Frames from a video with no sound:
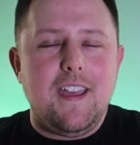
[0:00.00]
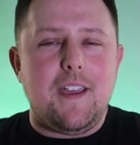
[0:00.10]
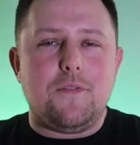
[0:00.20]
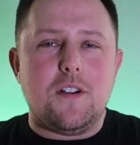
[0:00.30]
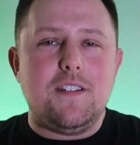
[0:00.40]

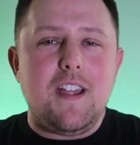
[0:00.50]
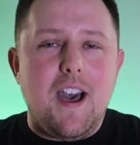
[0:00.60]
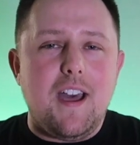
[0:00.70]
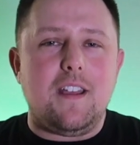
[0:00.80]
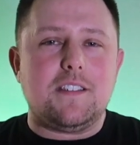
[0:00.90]
If you're
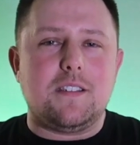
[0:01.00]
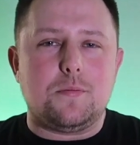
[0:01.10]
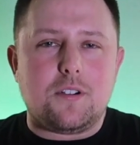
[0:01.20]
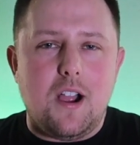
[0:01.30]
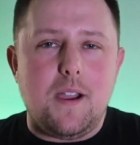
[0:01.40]
not a
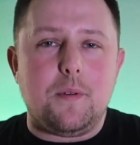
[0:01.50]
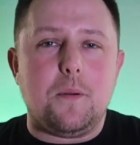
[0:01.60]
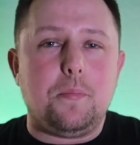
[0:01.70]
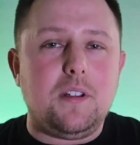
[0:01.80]
subscriber,